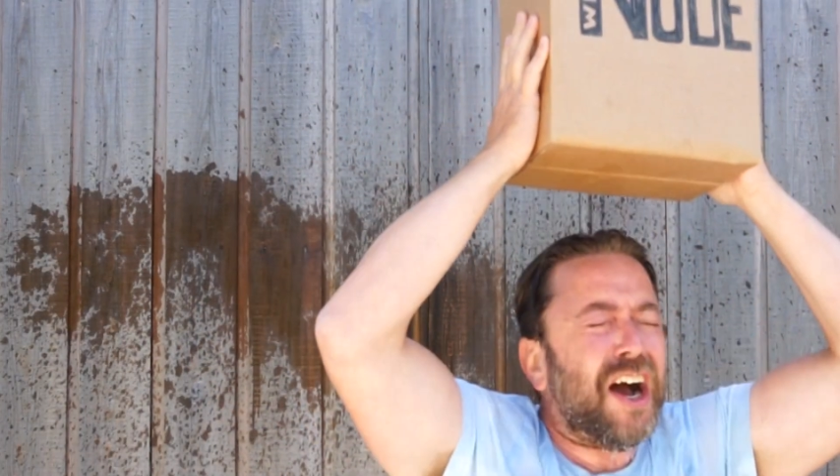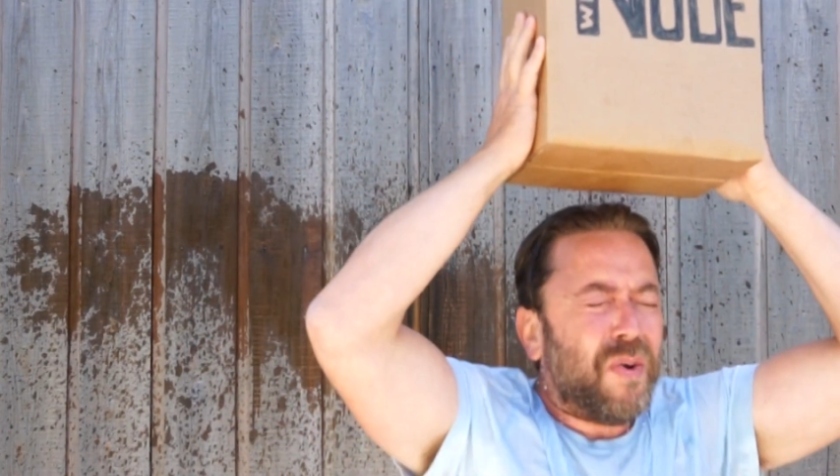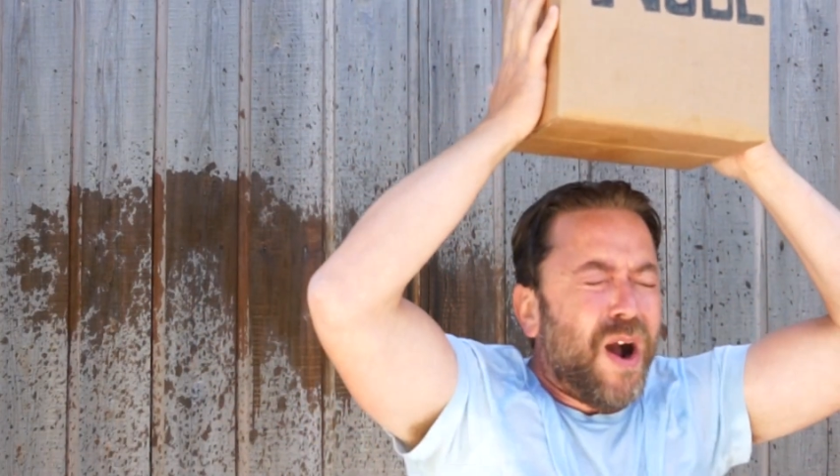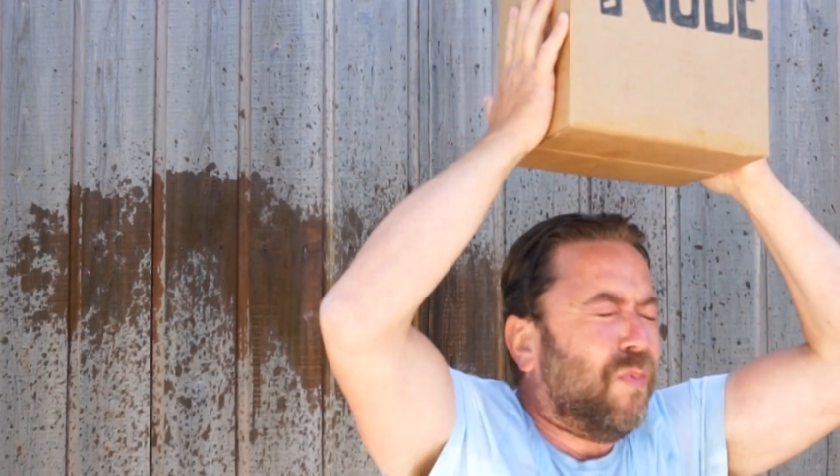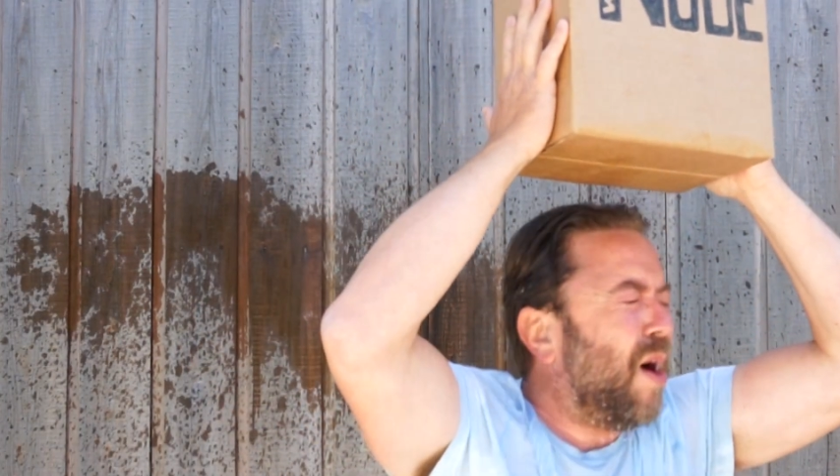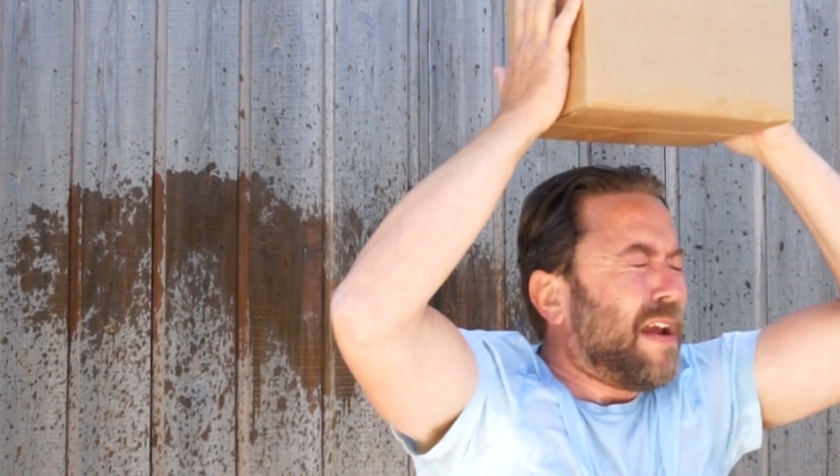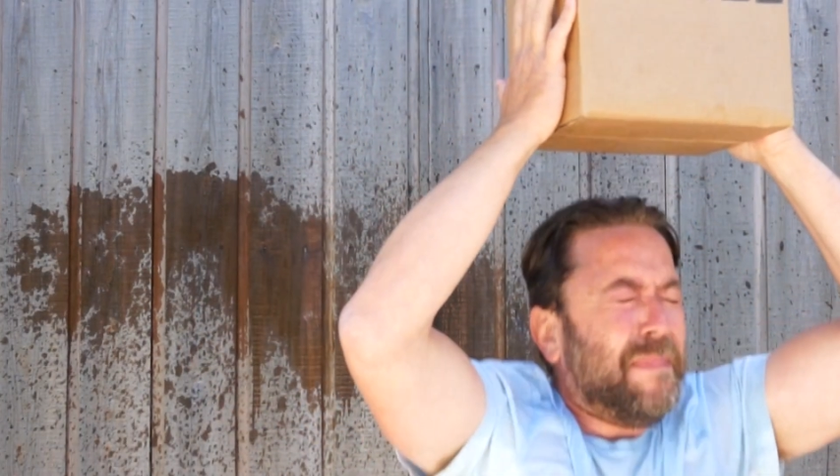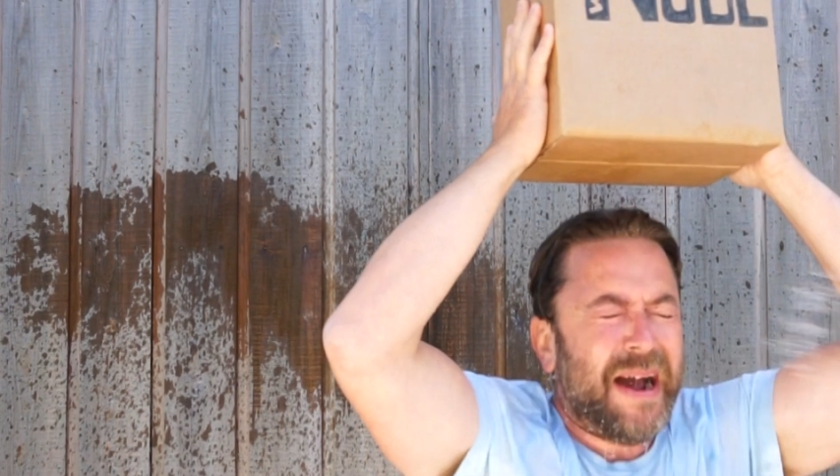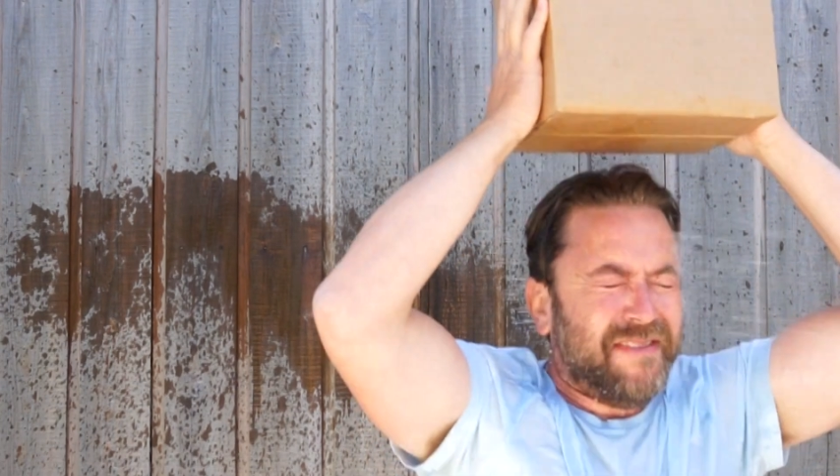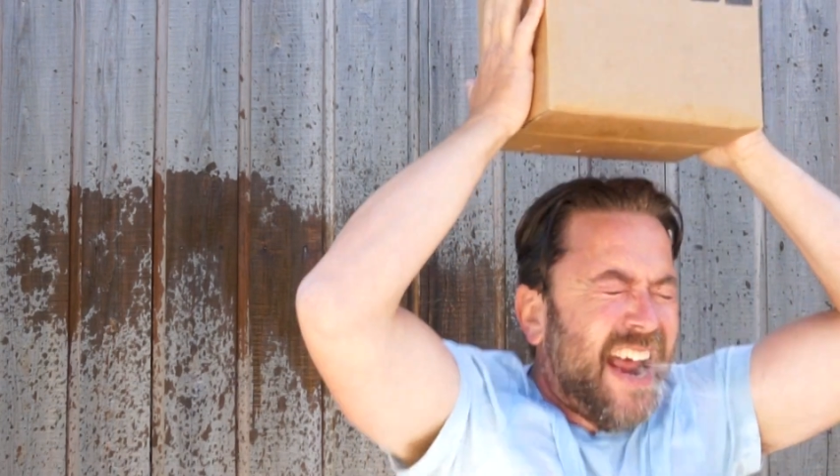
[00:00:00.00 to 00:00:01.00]
won't worry
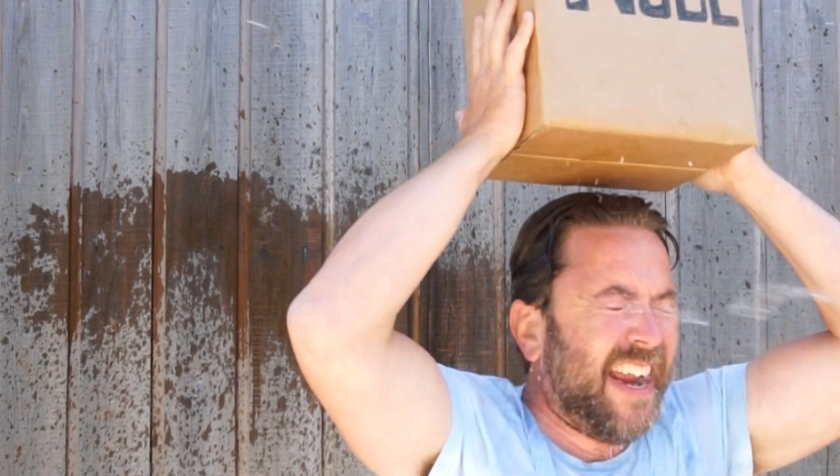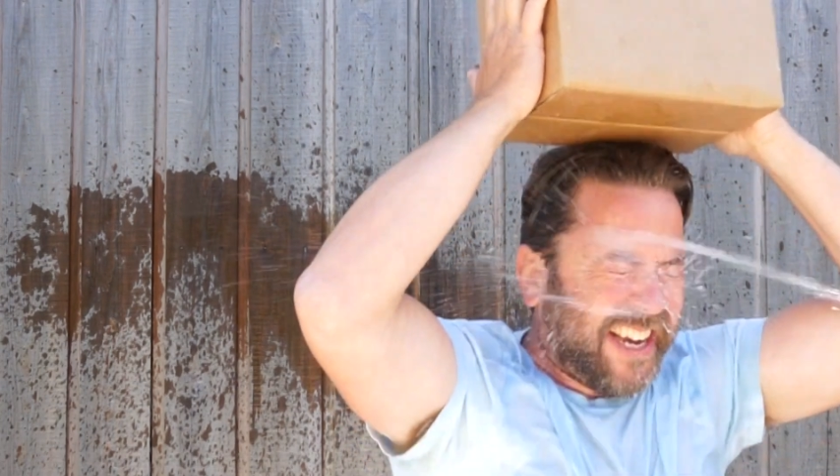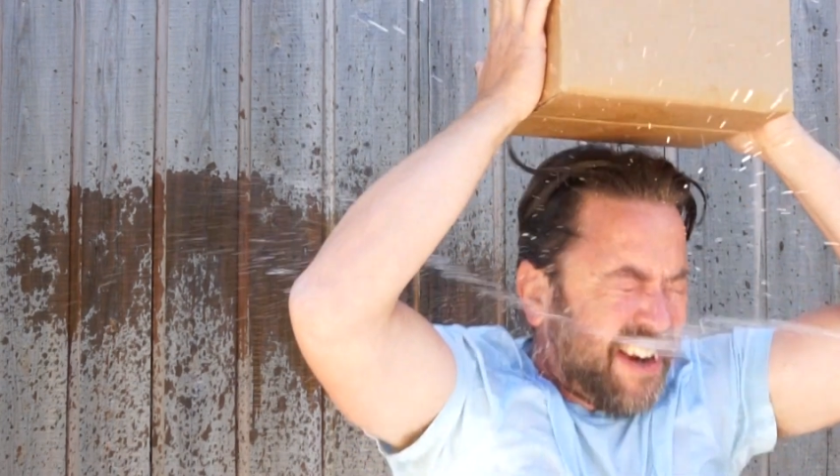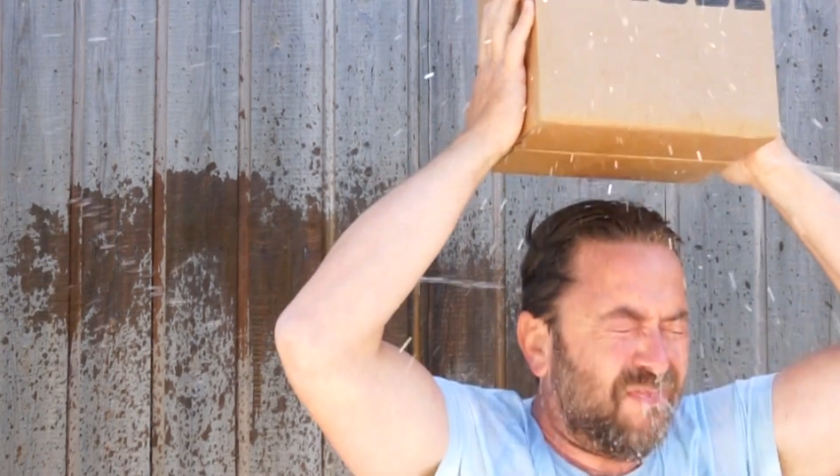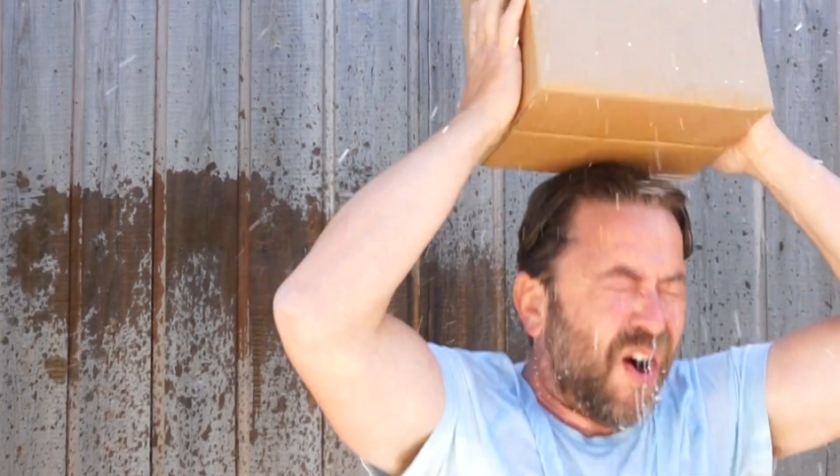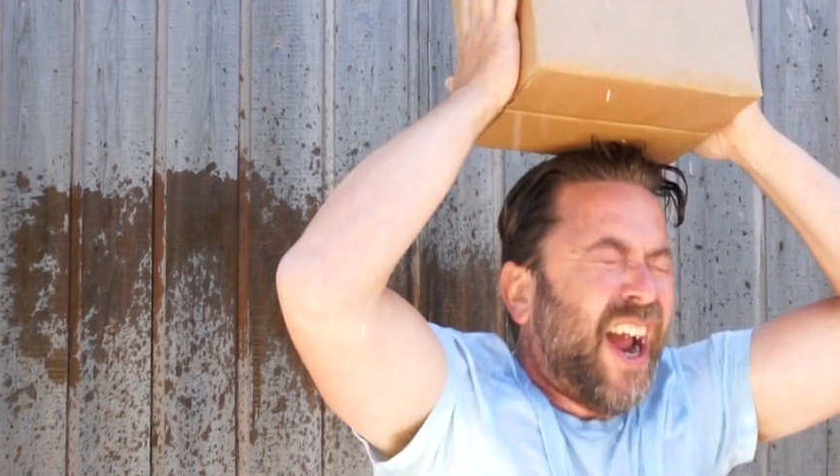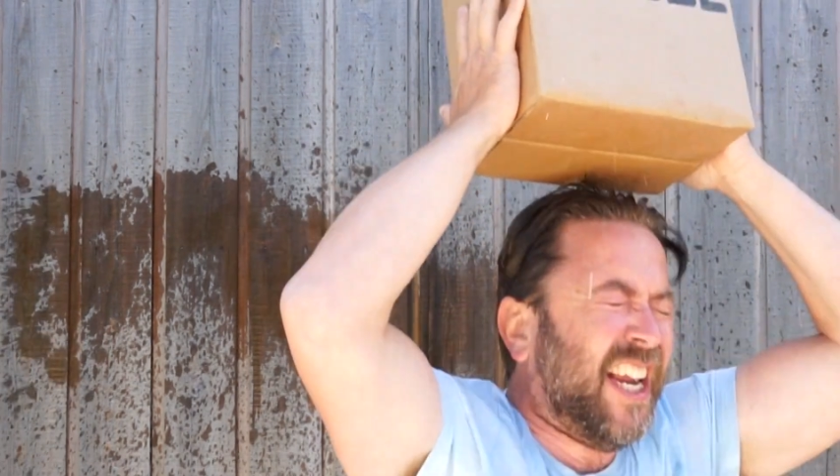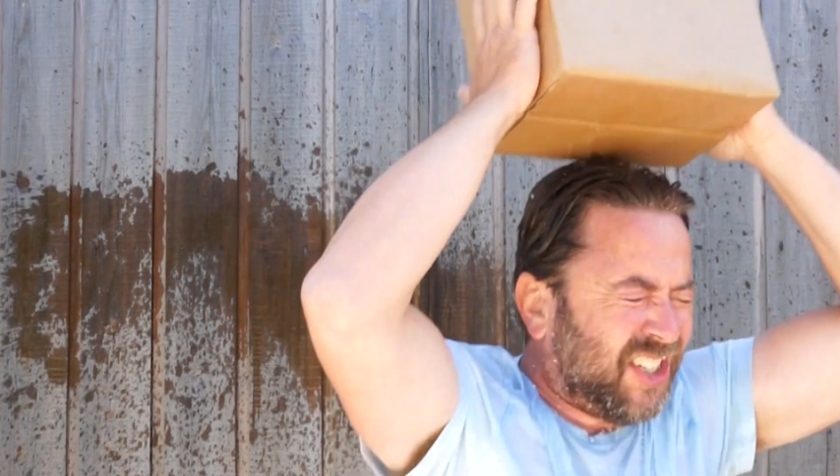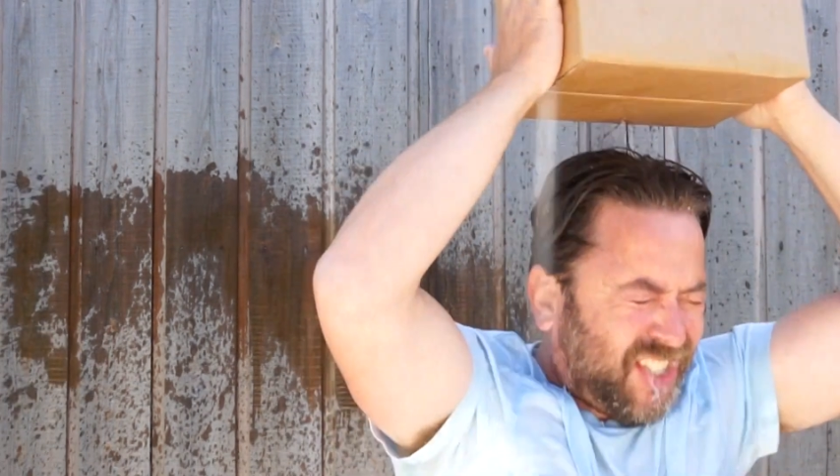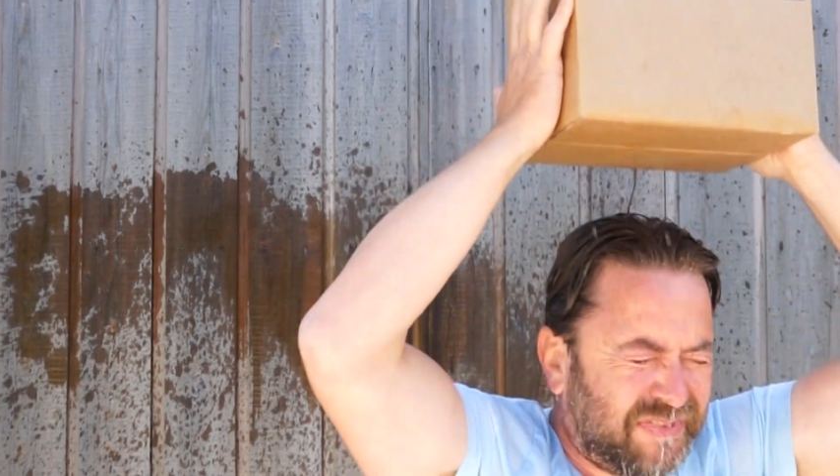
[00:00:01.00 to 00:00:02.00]
about naked
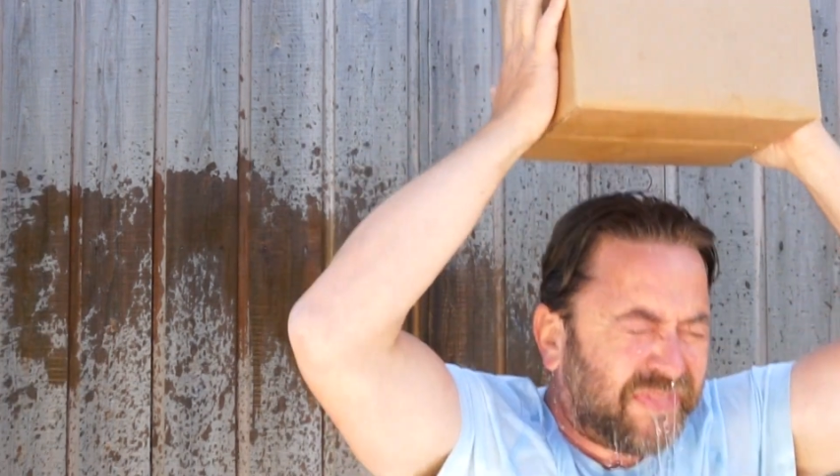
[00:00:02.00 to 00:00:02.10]
wines.